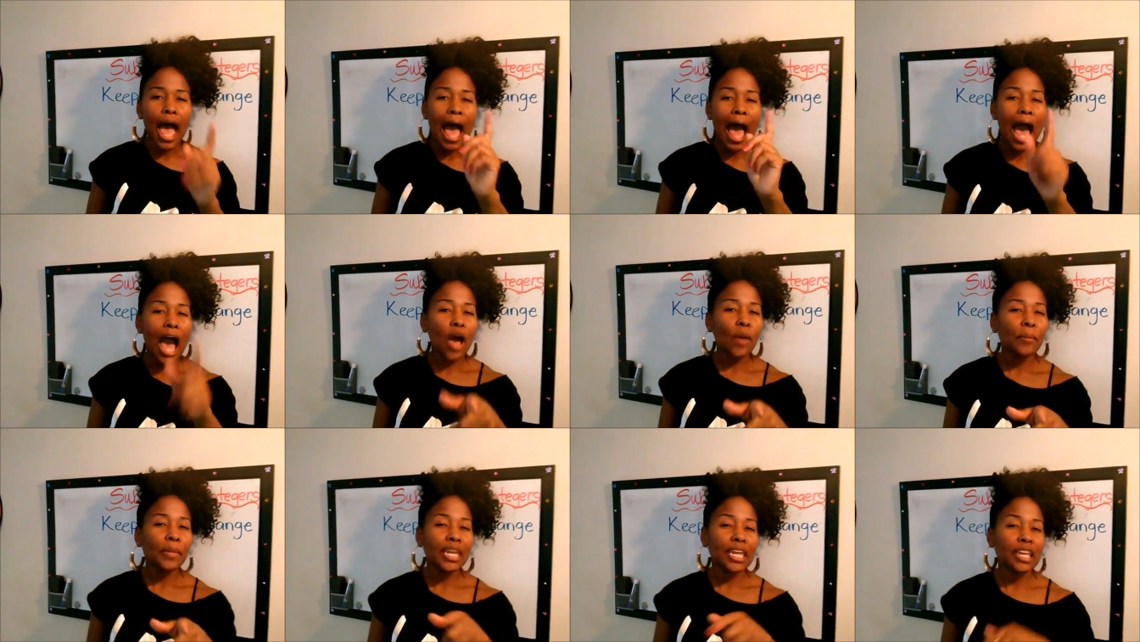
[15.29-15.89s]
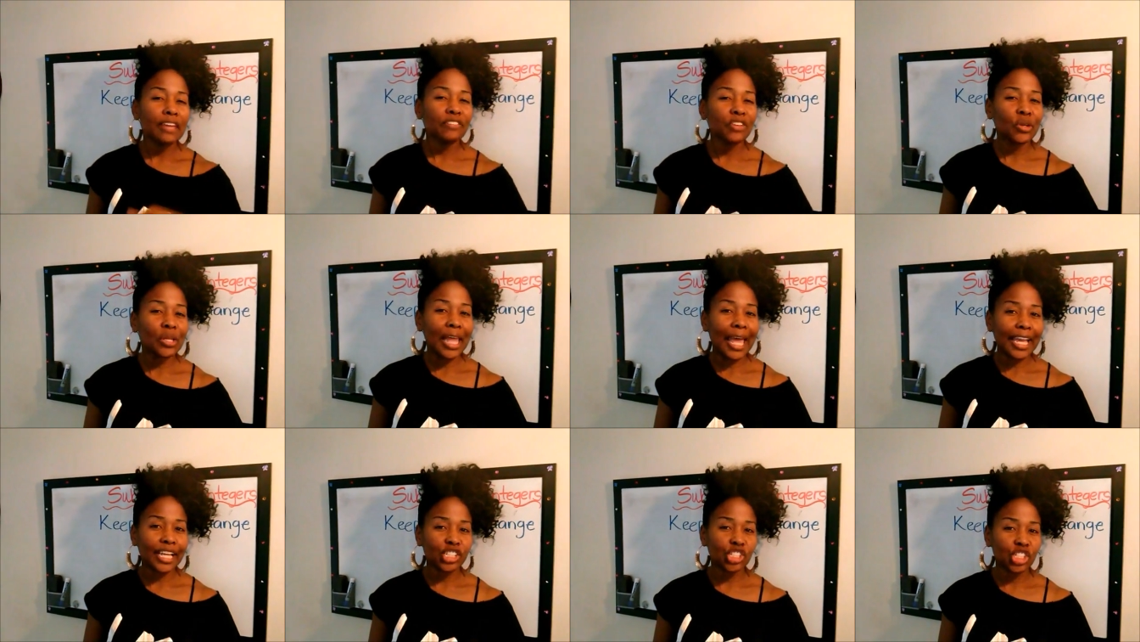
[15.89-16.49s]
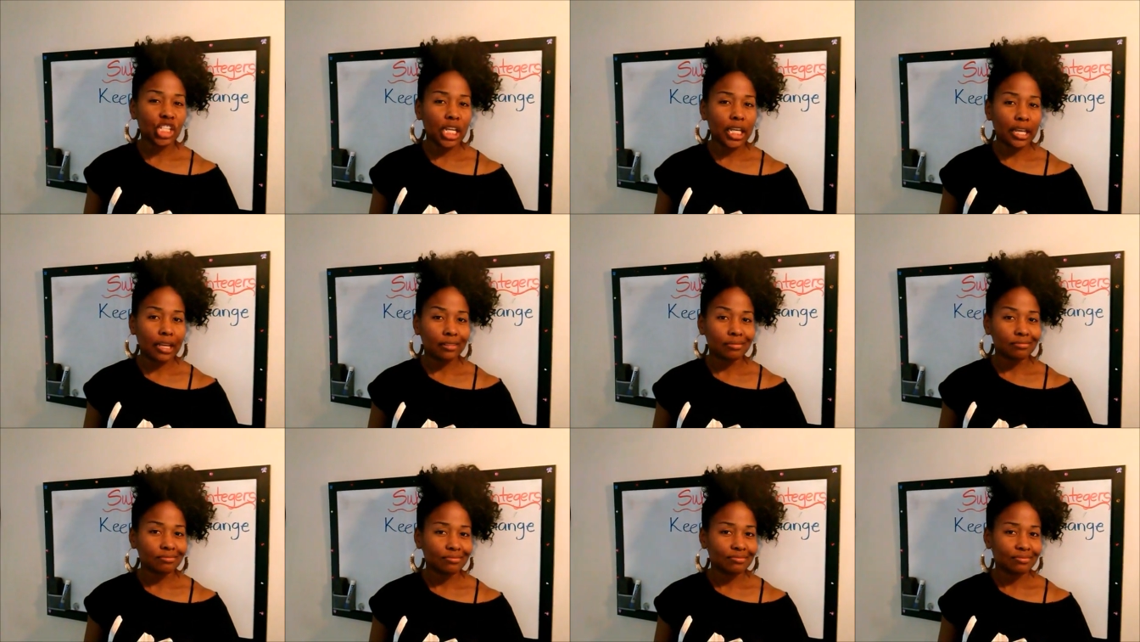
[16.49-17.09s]
How many of you like
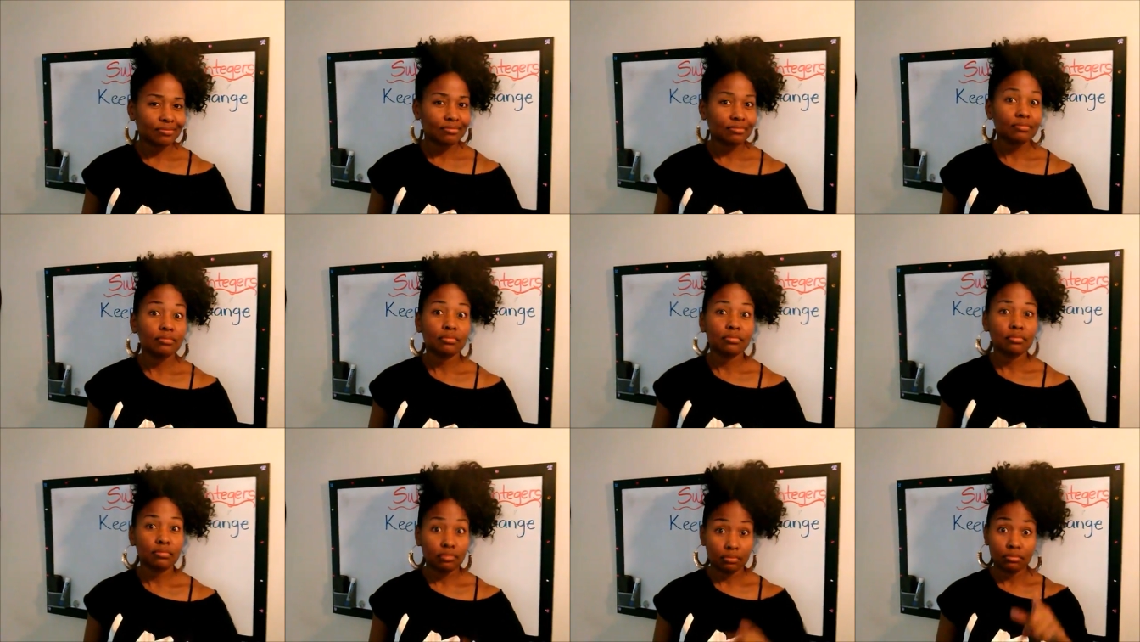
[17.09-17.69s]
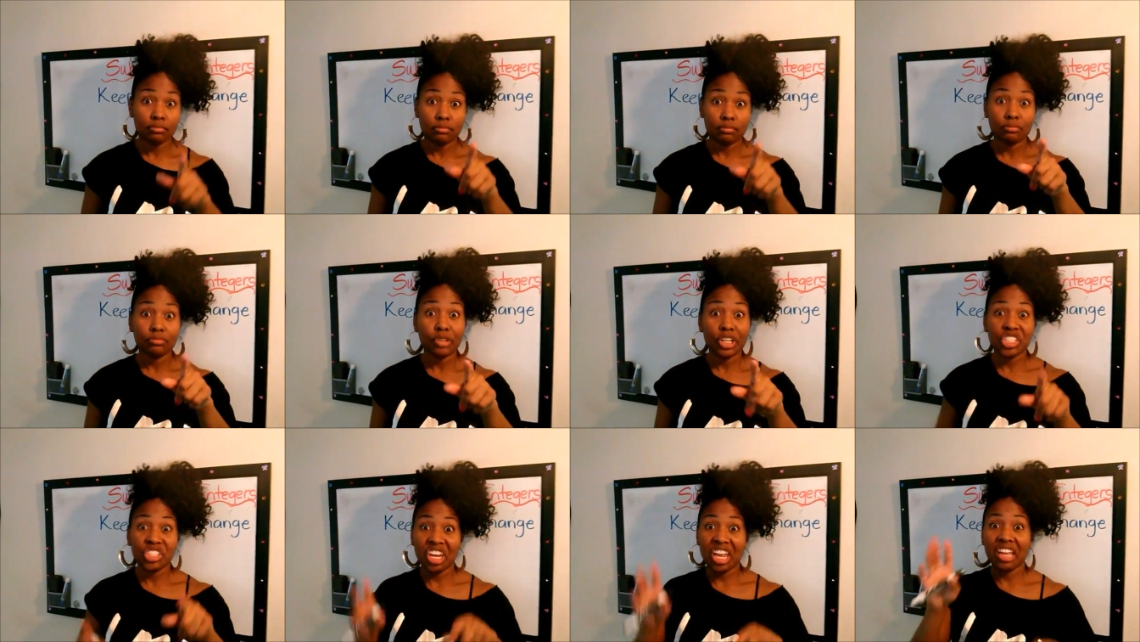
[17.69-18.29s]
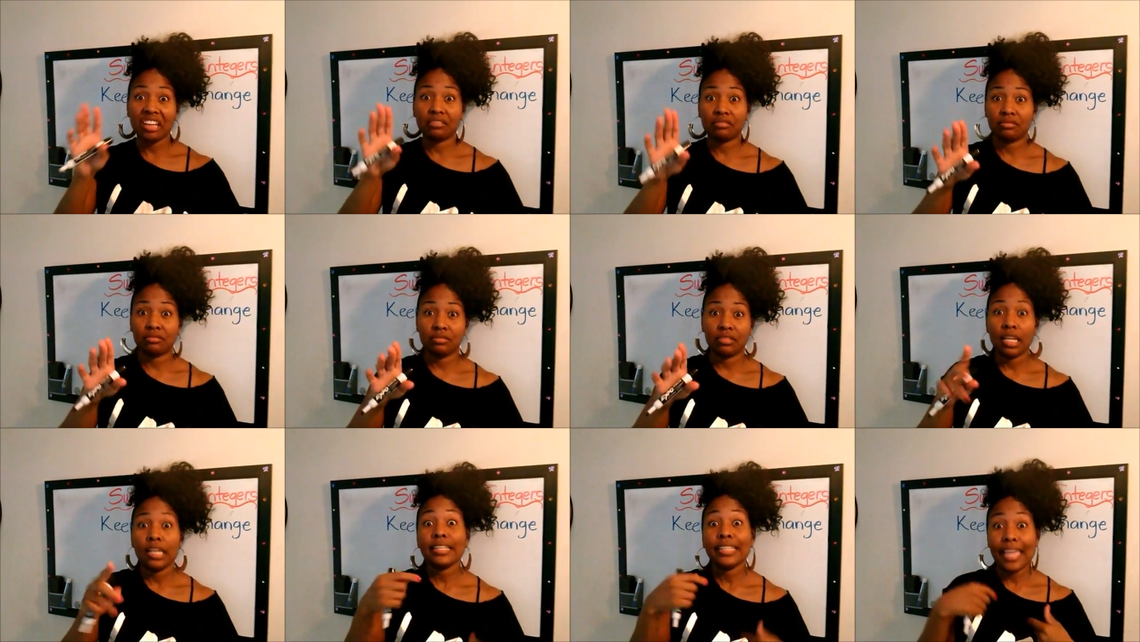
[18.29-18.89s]
chicken? Raise your hand.
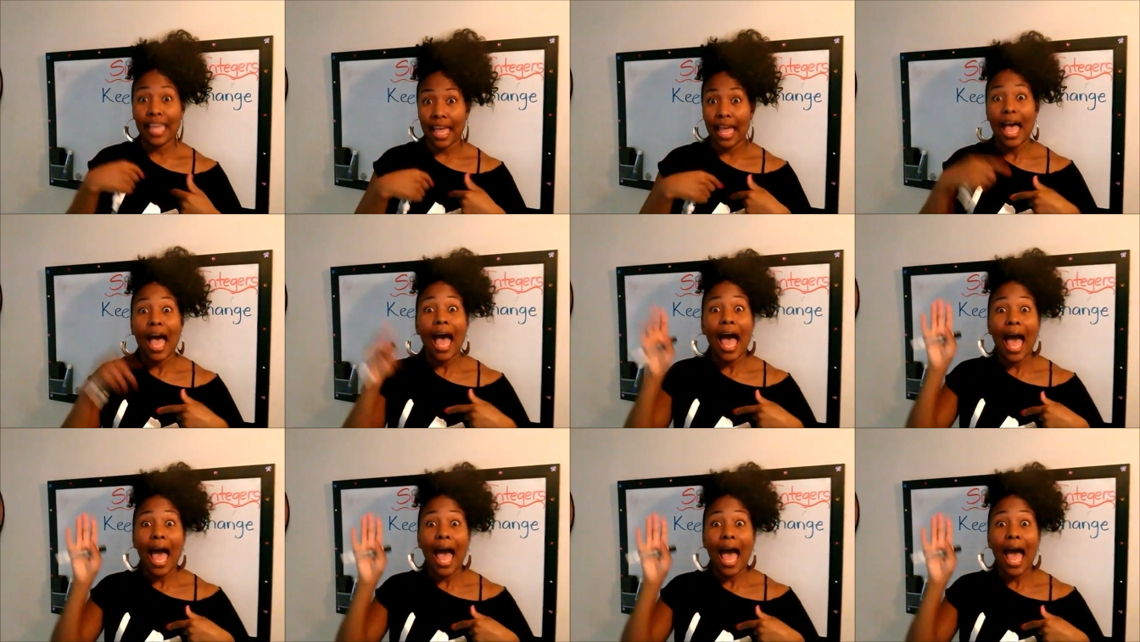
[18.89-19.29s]
Yeah,